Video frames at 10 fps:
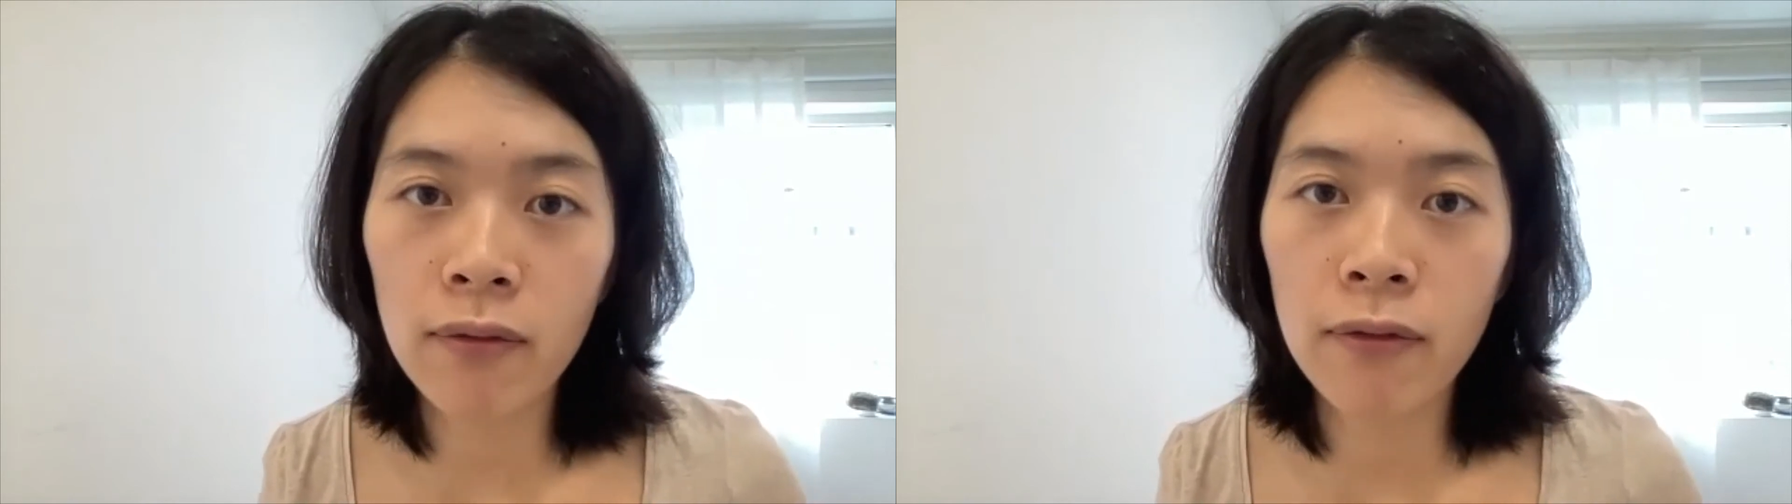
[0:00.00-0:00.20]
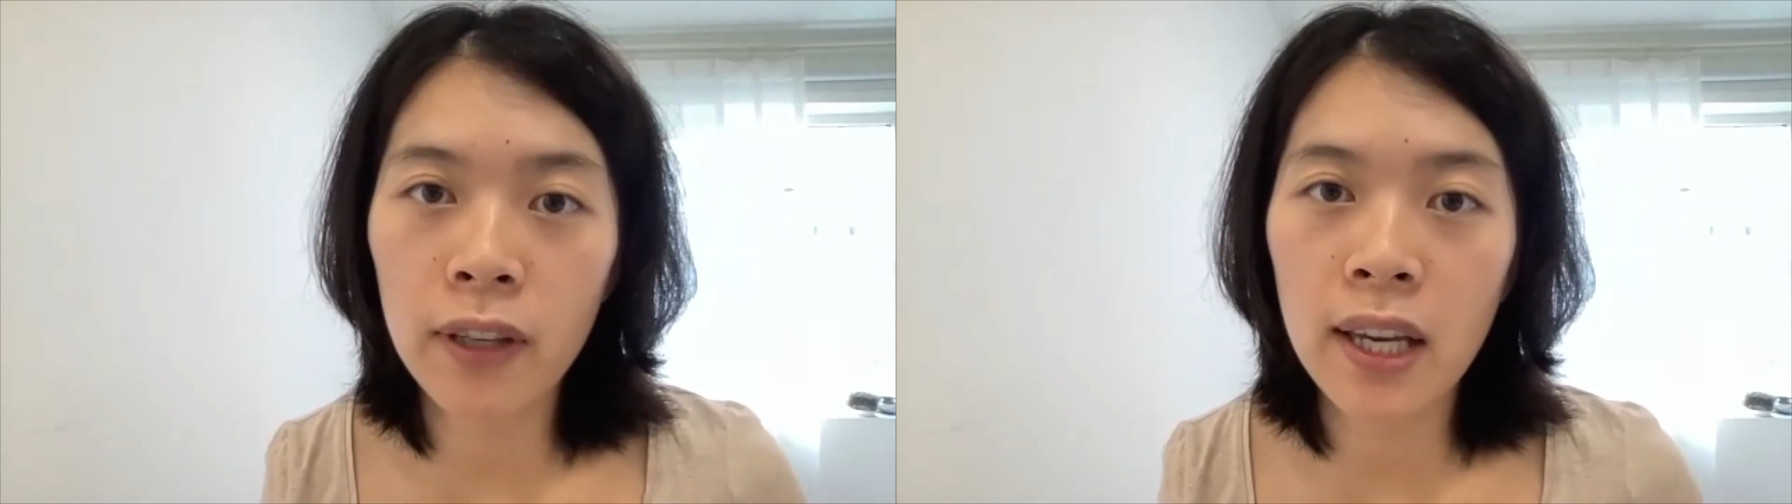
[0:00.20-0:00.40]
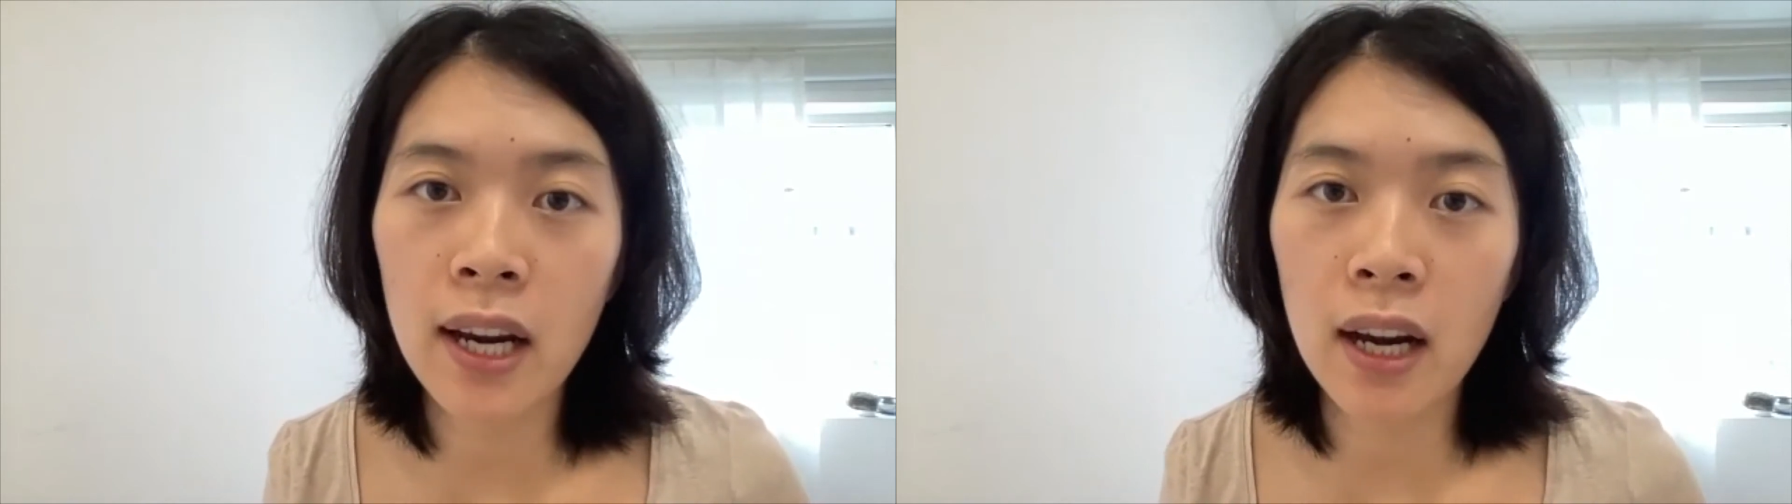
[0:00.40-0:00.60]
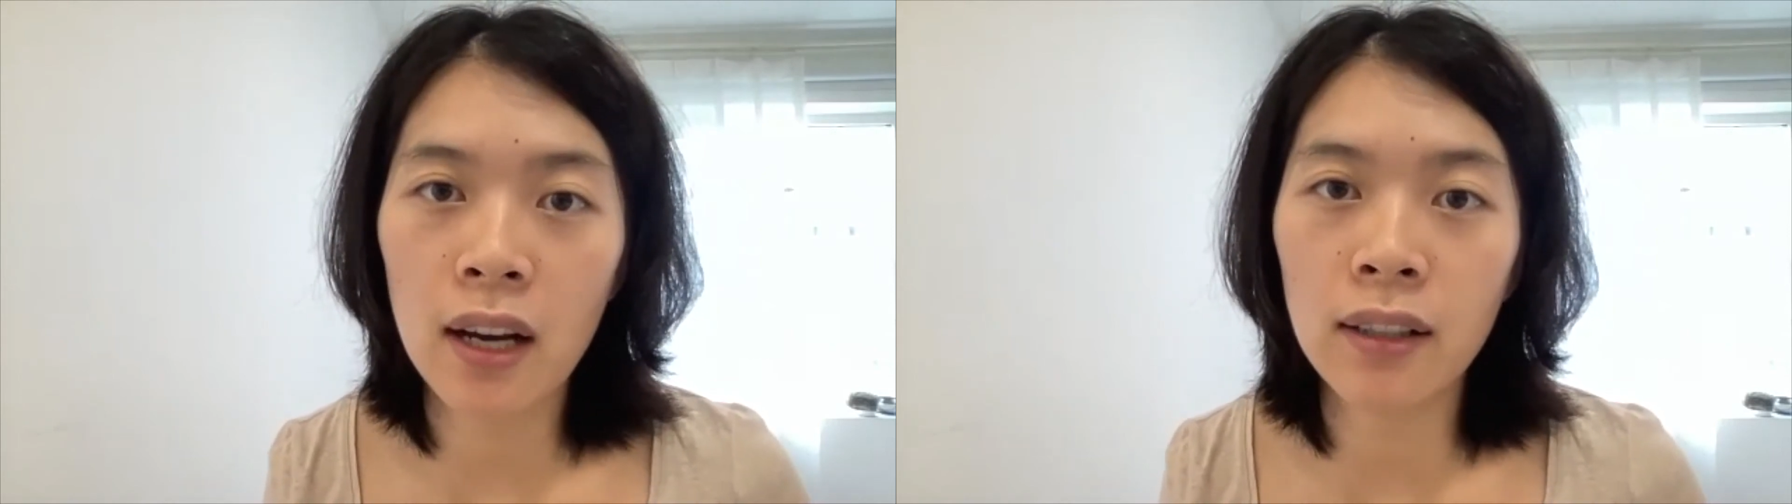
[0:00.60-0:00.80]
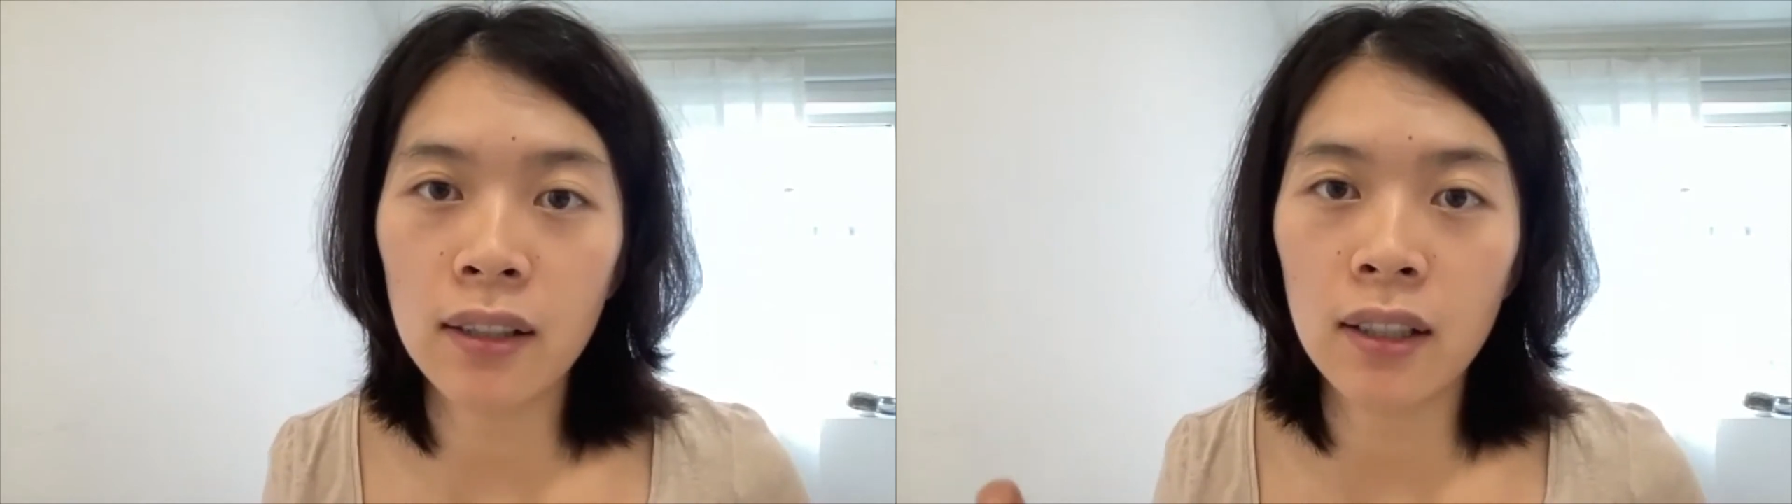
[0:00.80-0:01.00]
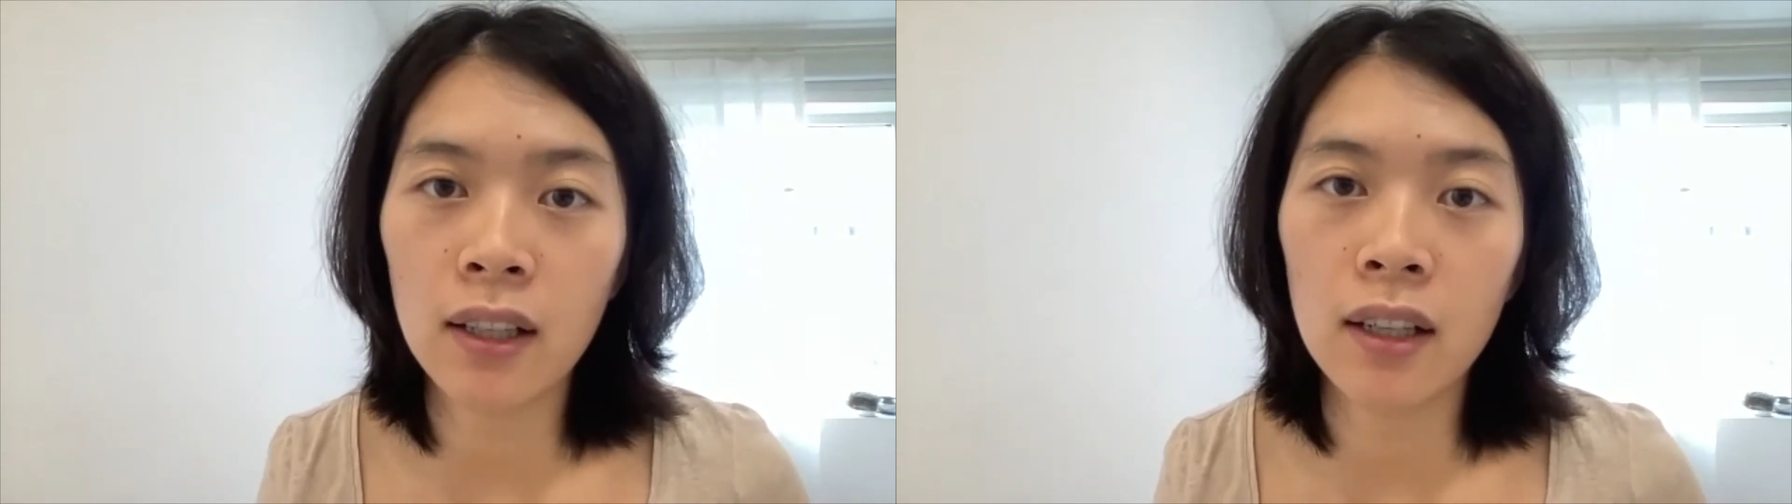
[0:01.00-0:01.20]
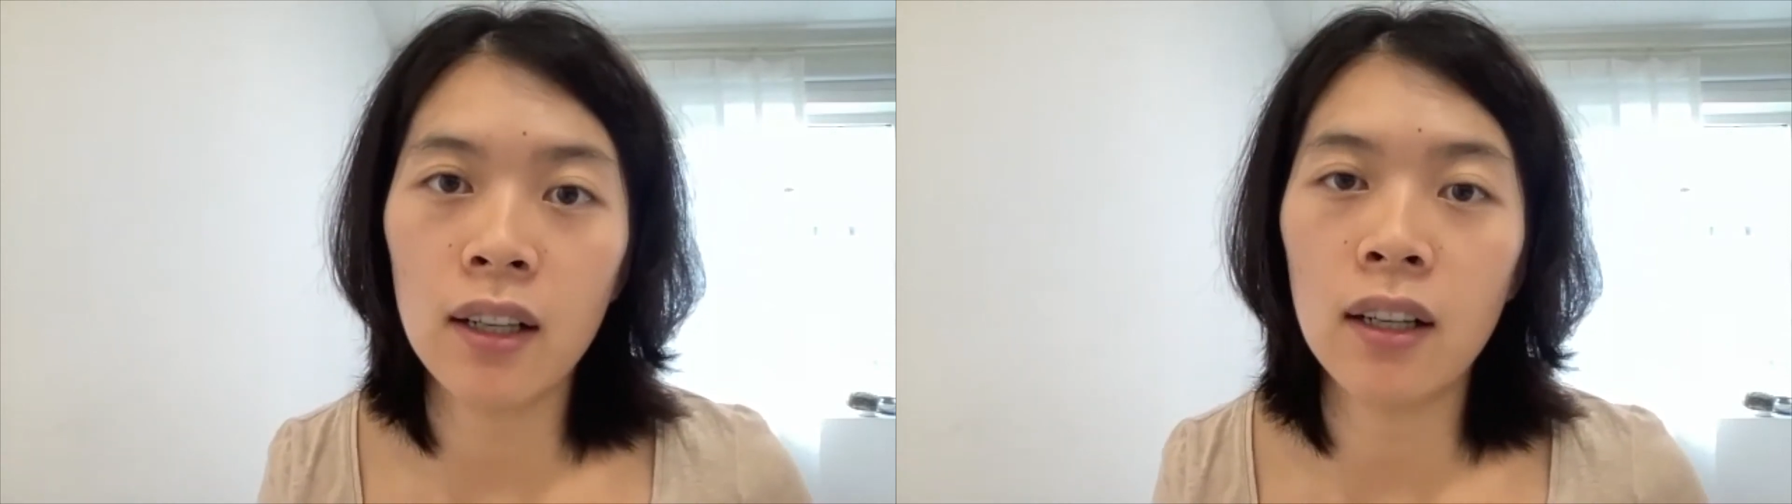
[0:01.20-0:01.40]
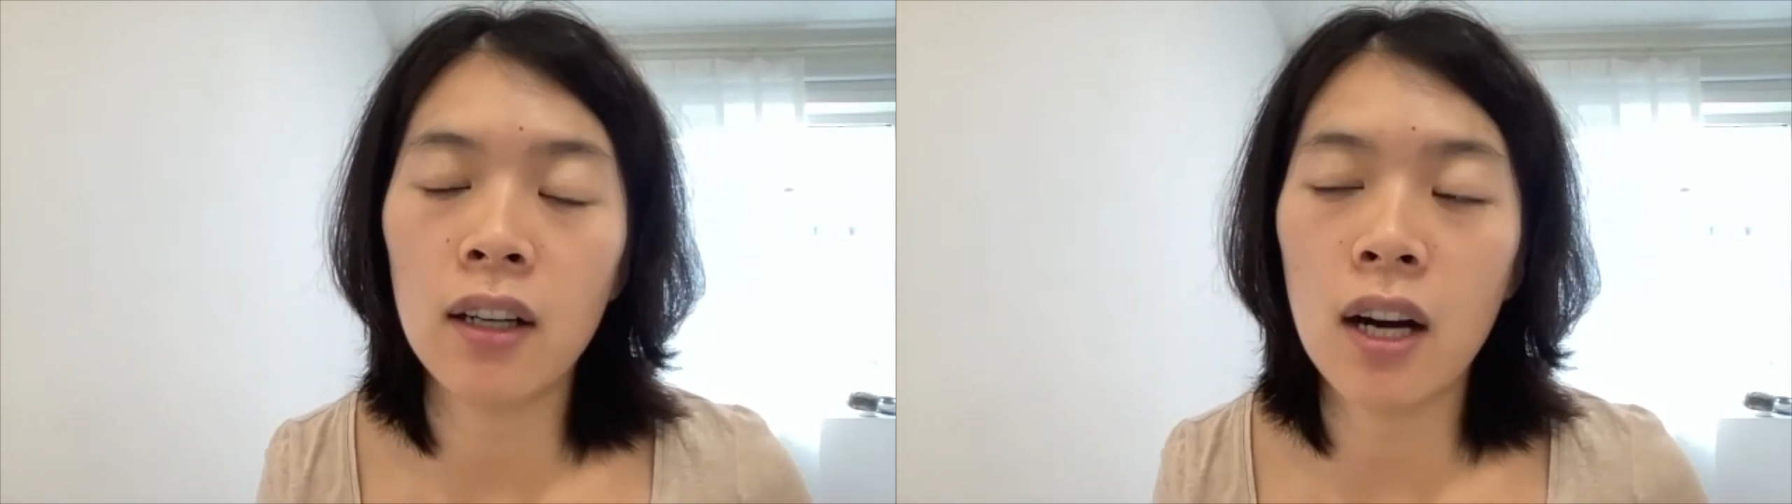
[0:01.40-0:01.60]
via
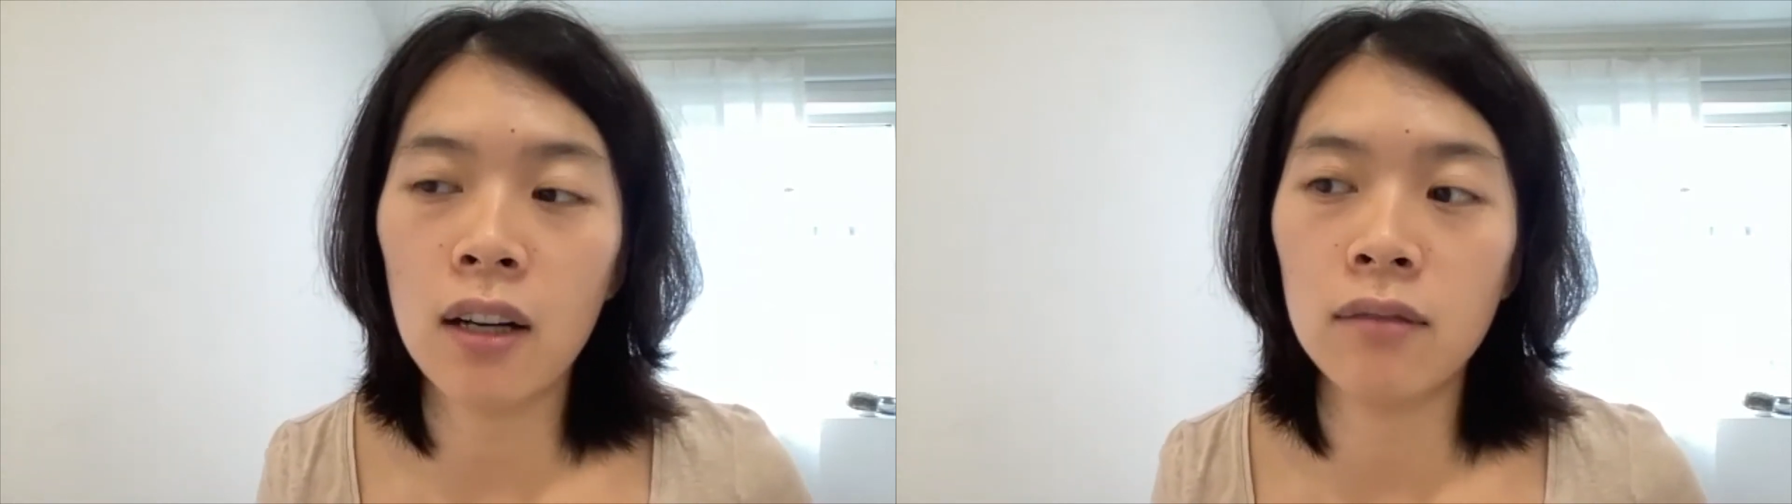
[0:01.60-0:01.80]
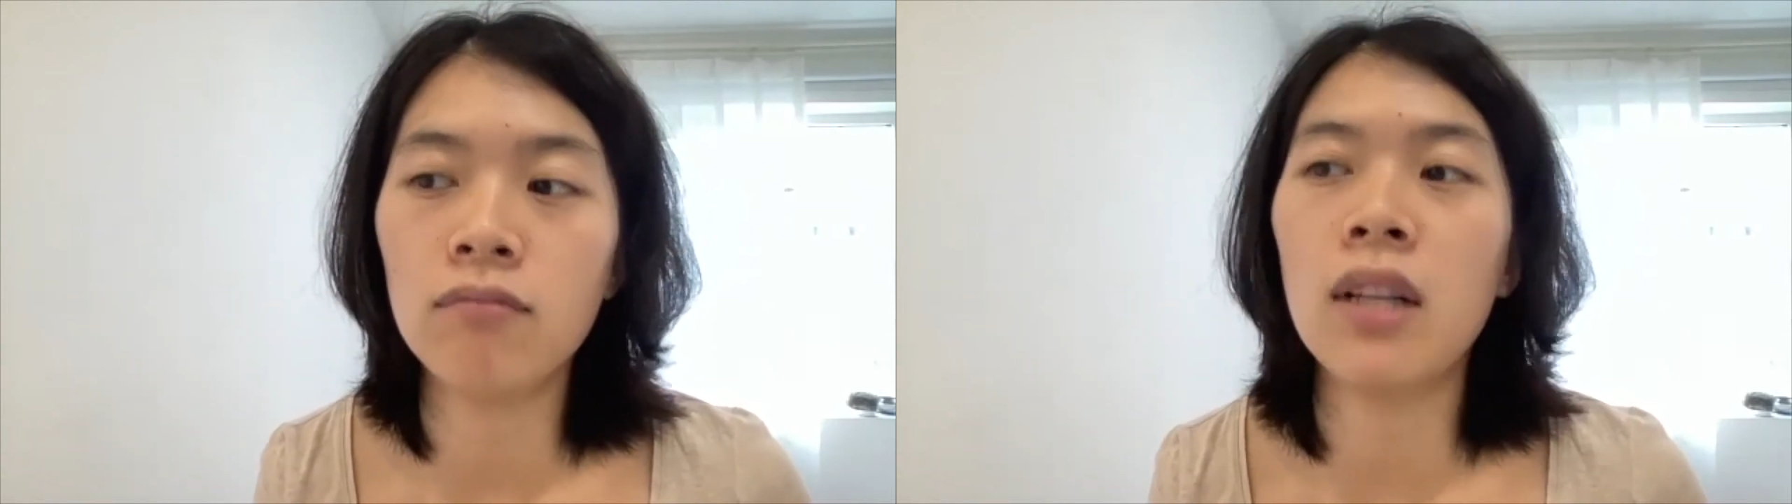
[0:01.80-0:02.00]
the